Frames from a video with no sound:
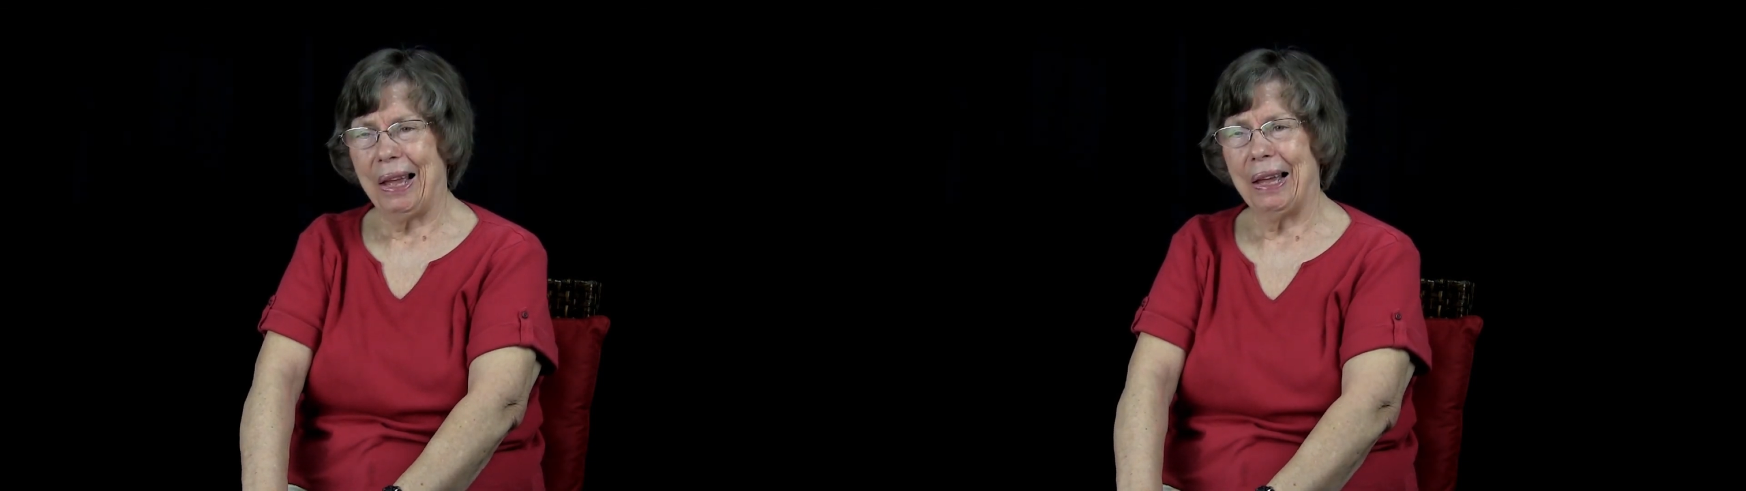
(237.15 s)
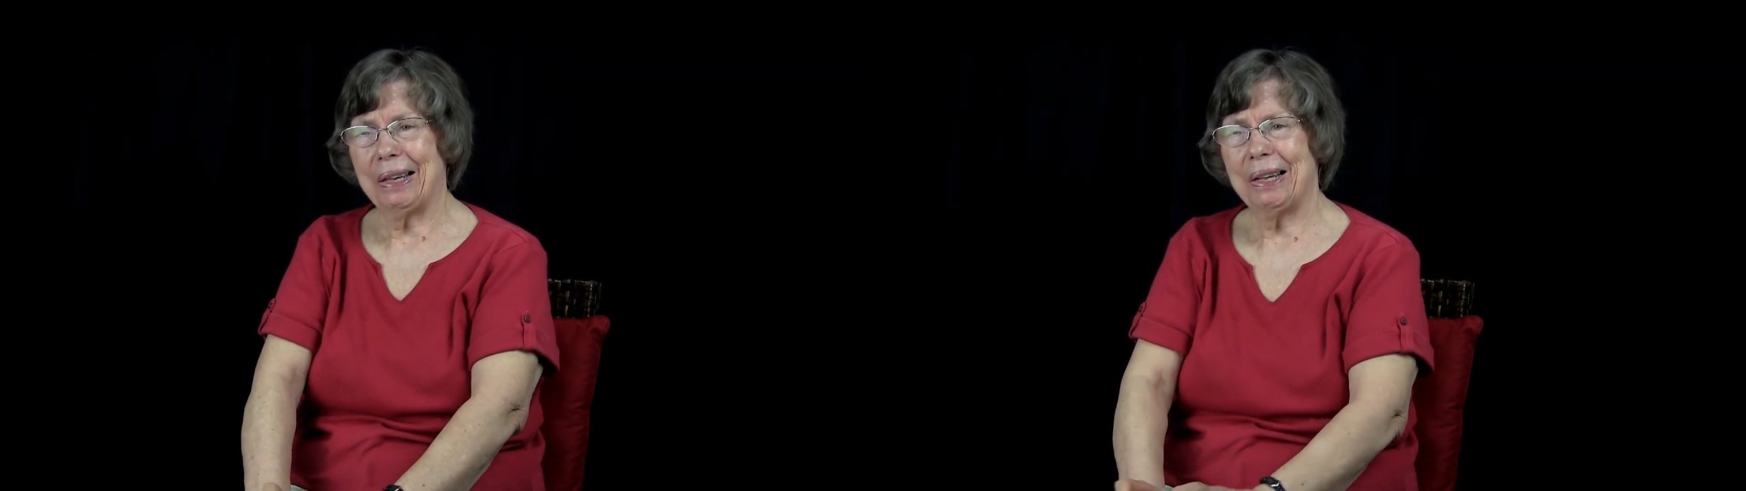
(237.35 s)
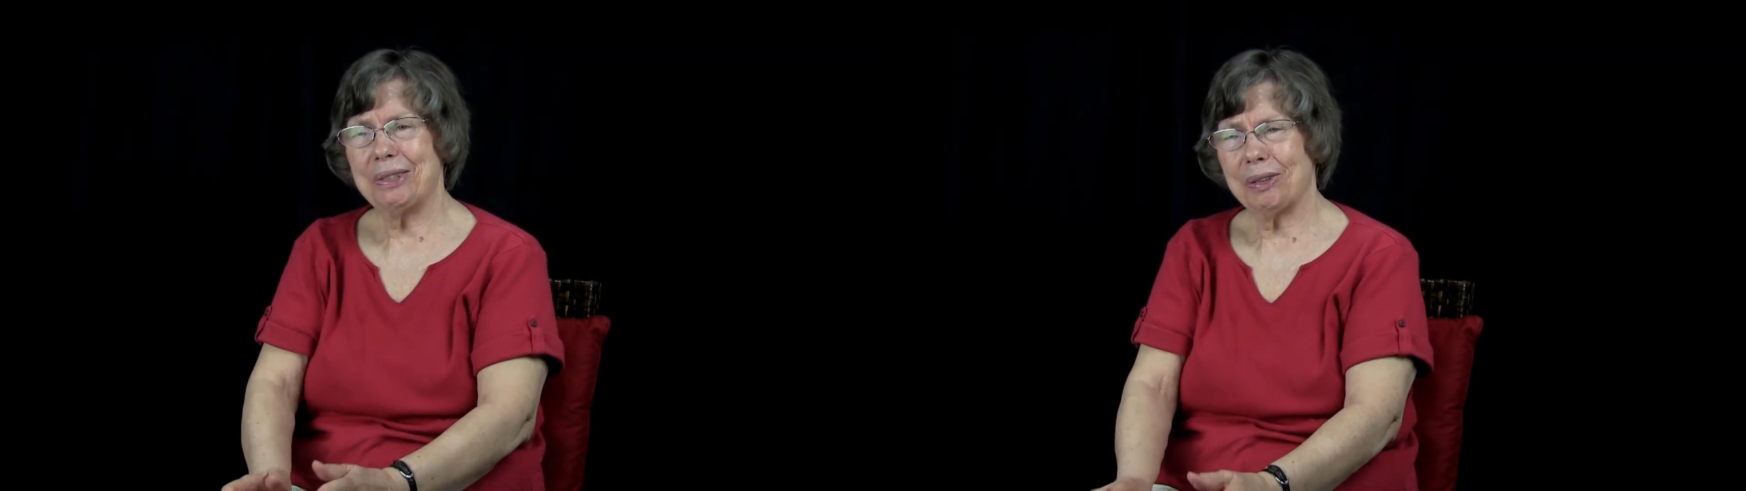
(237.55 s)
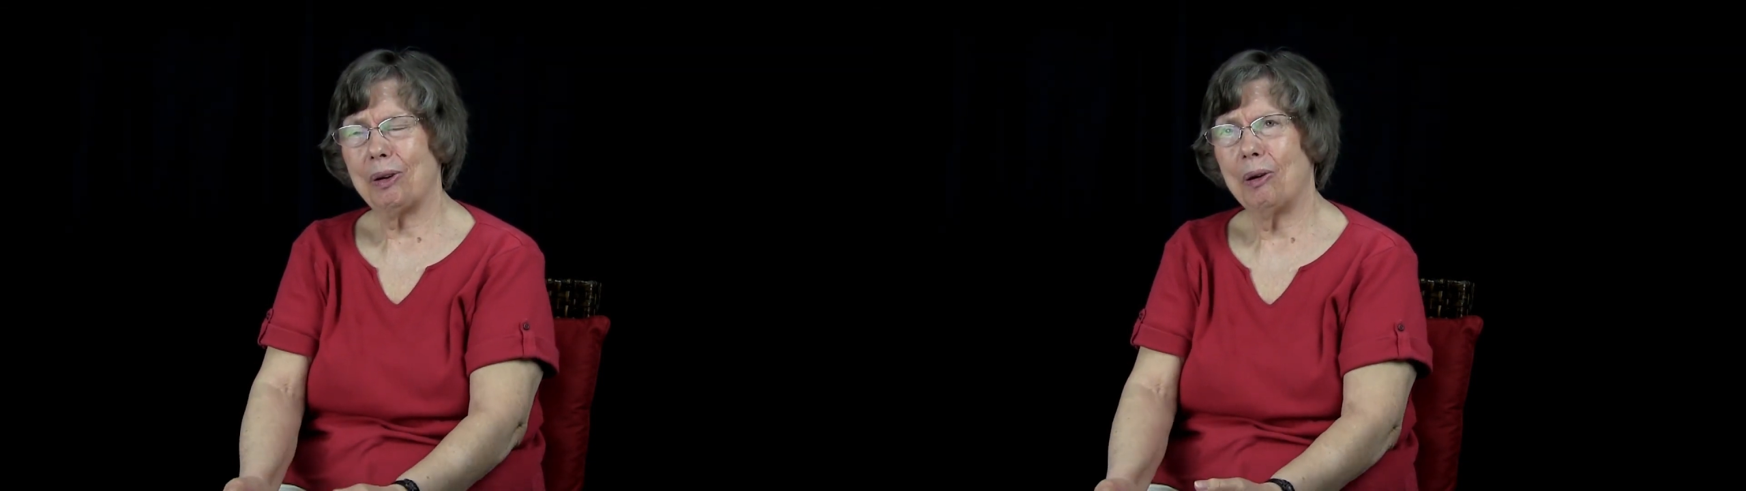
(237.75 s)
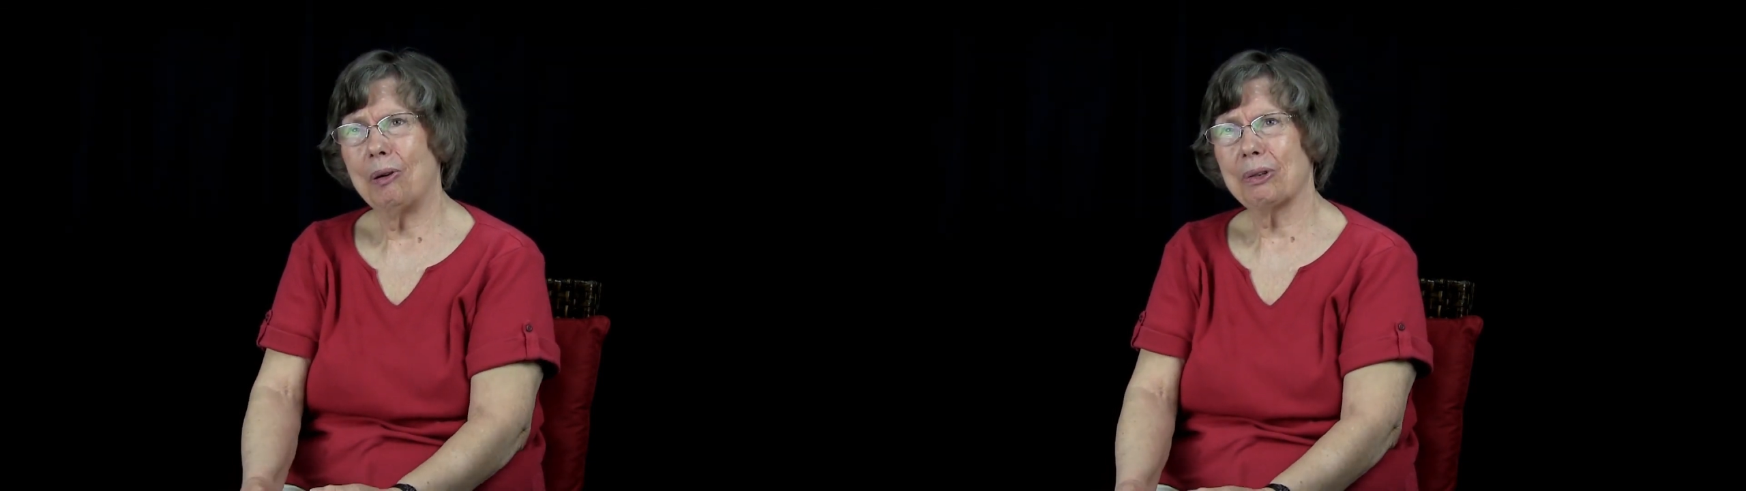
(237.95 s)
And I took
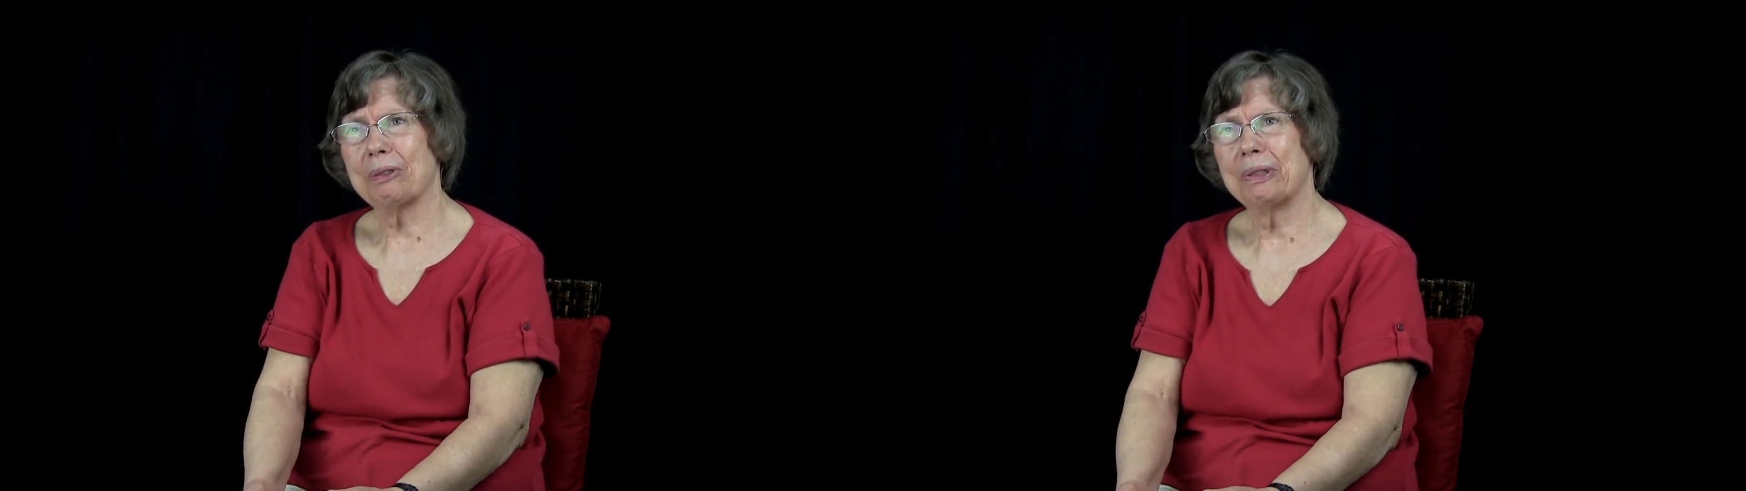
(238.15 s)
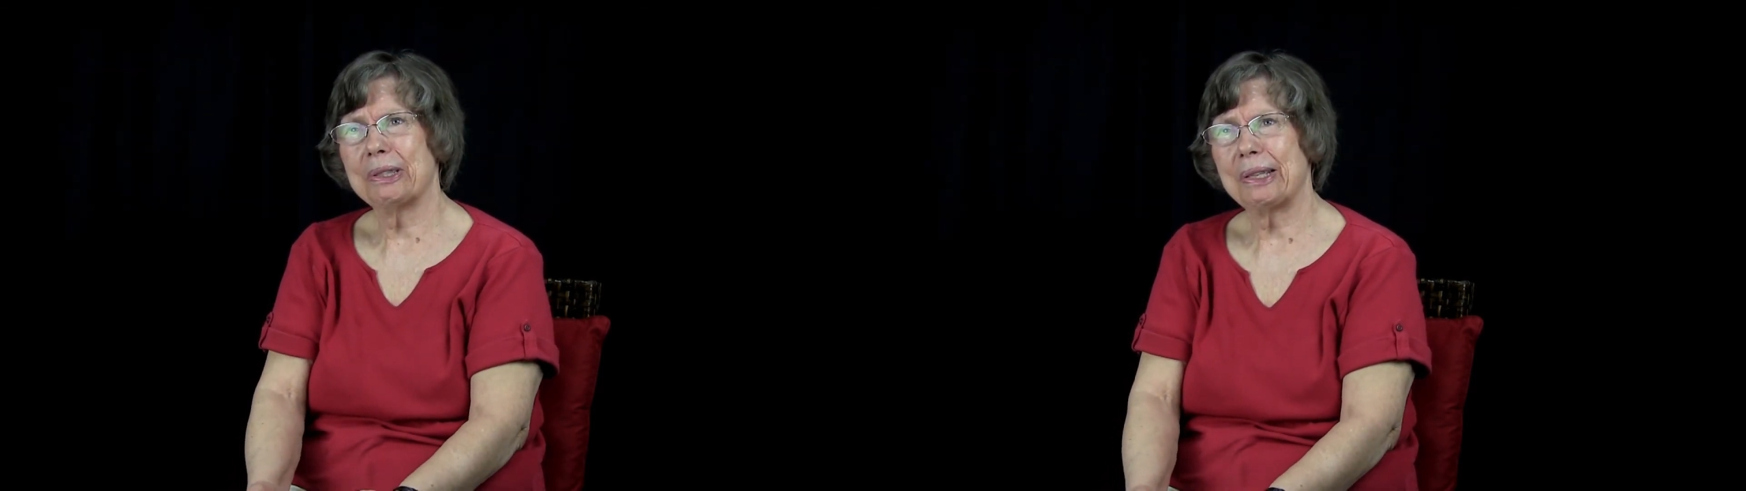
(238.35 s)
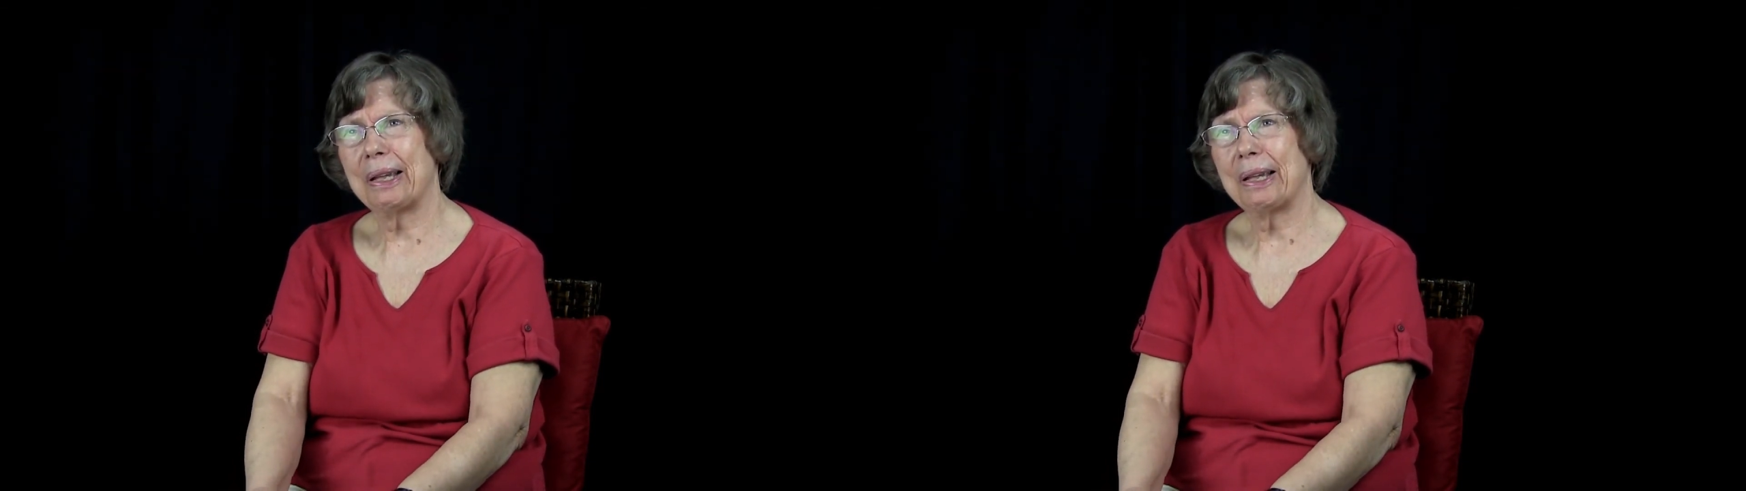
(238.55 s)
a hold of his